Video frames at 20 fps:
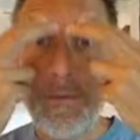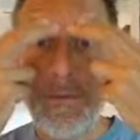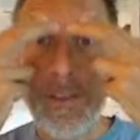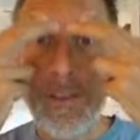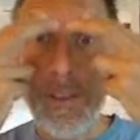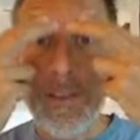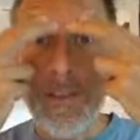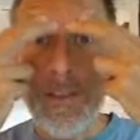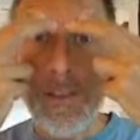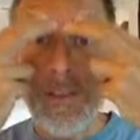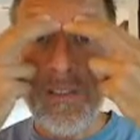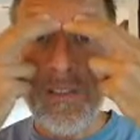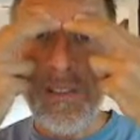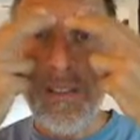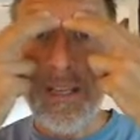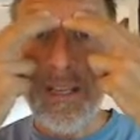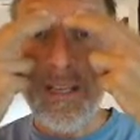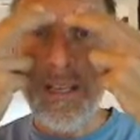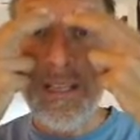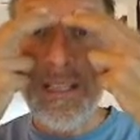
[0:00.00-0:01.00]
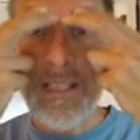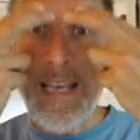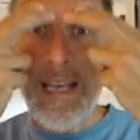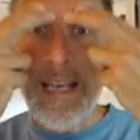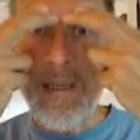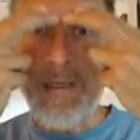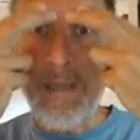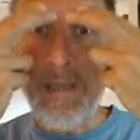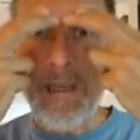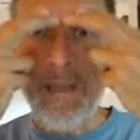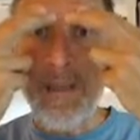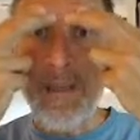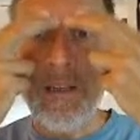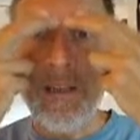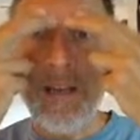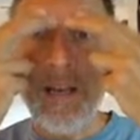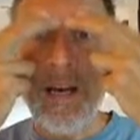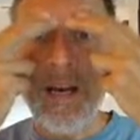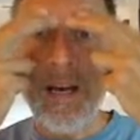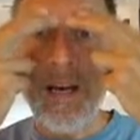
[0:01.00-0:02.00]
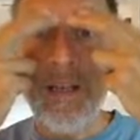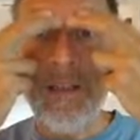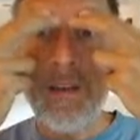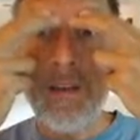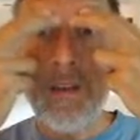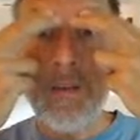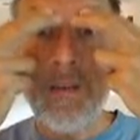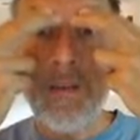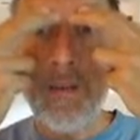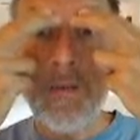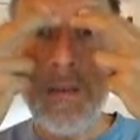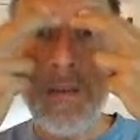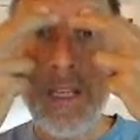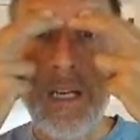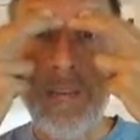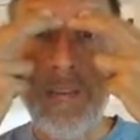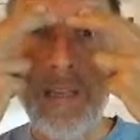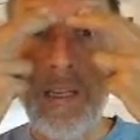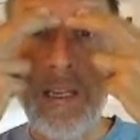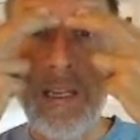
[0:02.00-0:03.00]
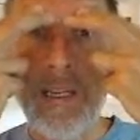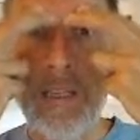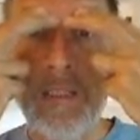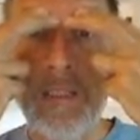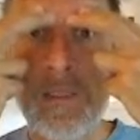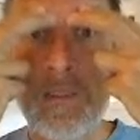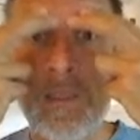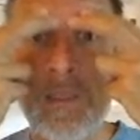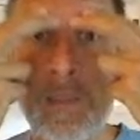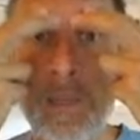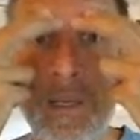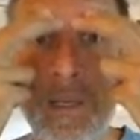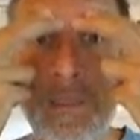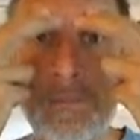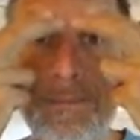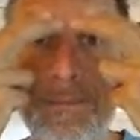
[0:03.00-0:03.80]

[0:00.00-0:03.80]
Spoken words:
fingers and tapping, I know that I'm hitting this point.